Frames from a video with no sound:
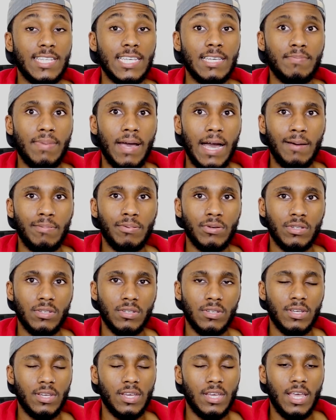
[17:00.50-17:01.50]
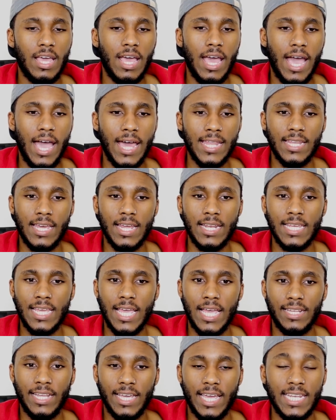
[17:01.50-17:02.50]
deep happened and then he
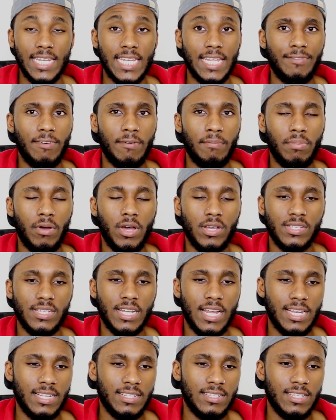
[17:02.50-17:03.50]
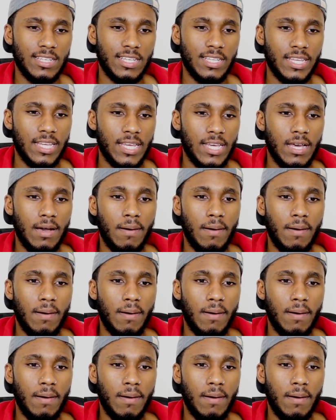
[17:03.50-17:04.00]
has like a different personality,